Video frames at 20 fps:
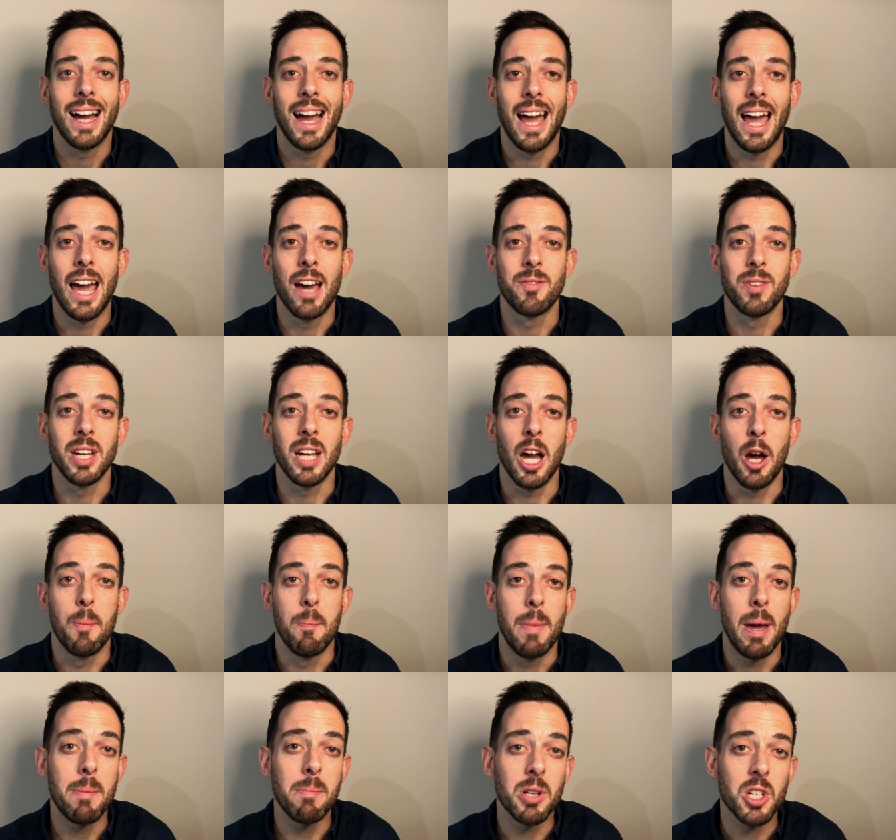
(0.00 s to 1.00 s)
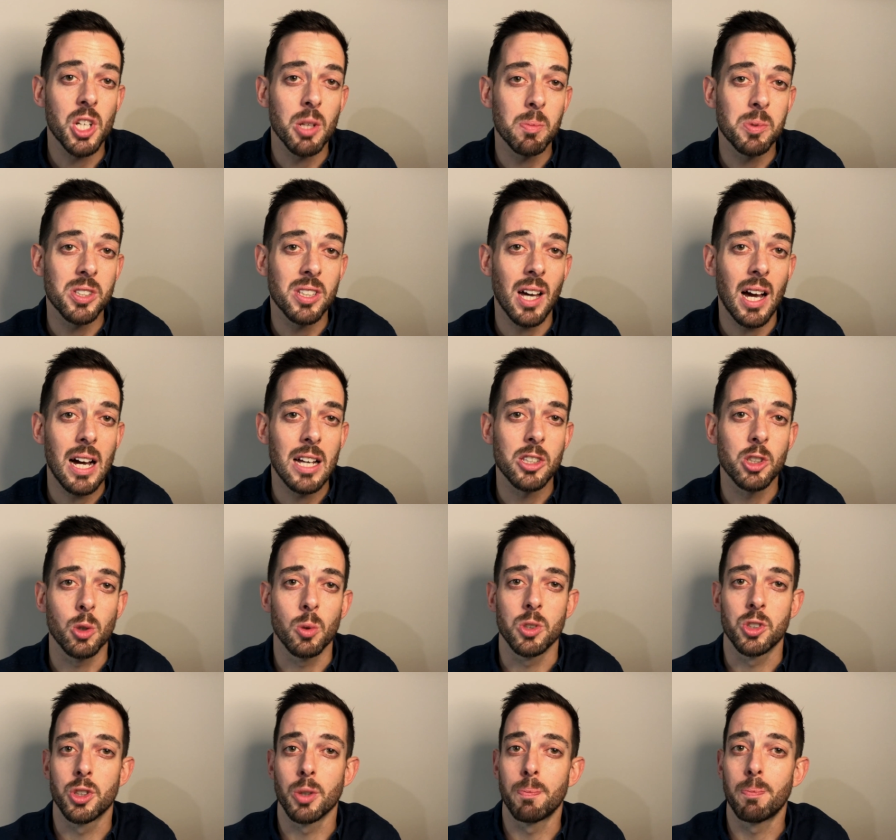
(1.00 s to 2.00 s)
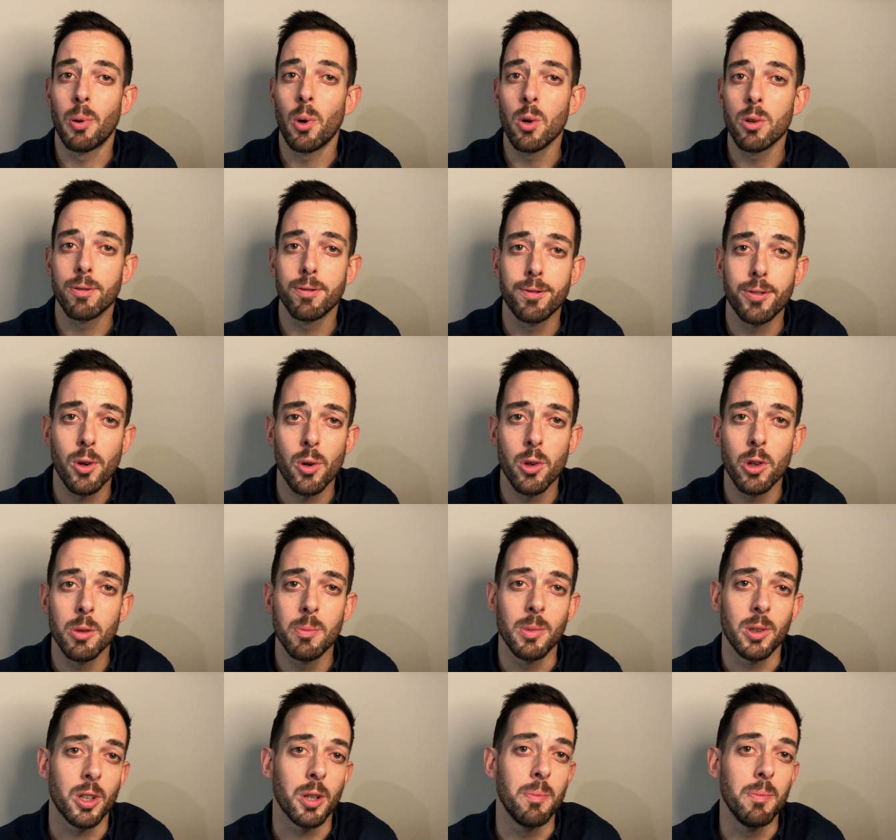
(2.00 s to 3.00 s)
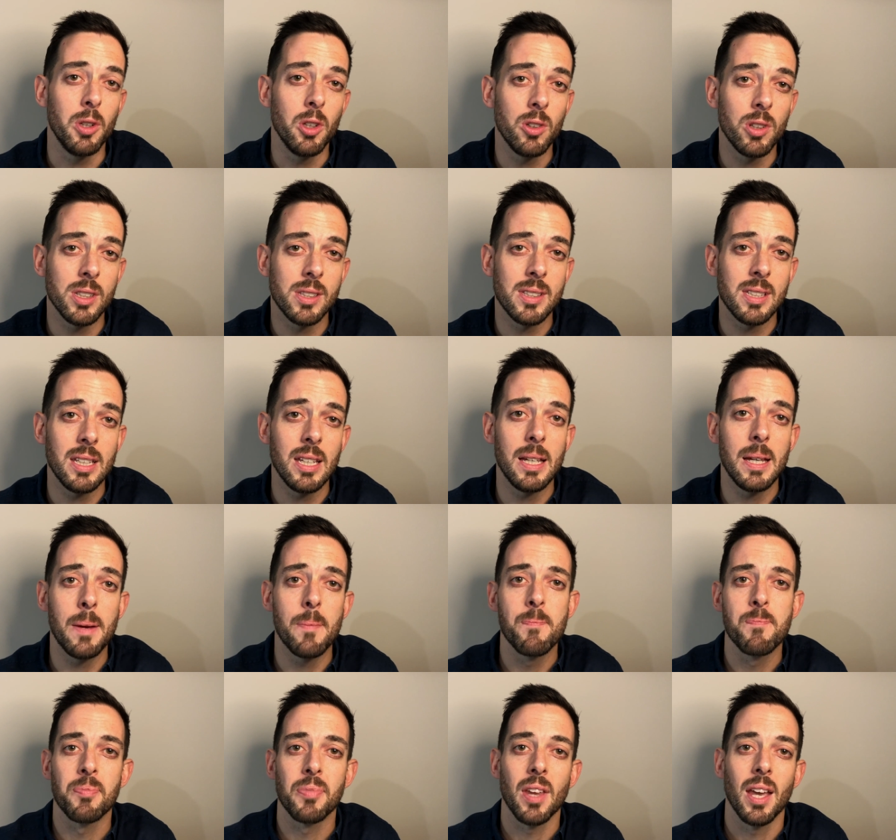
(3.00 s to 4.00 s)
having a membership site or a support forum, community,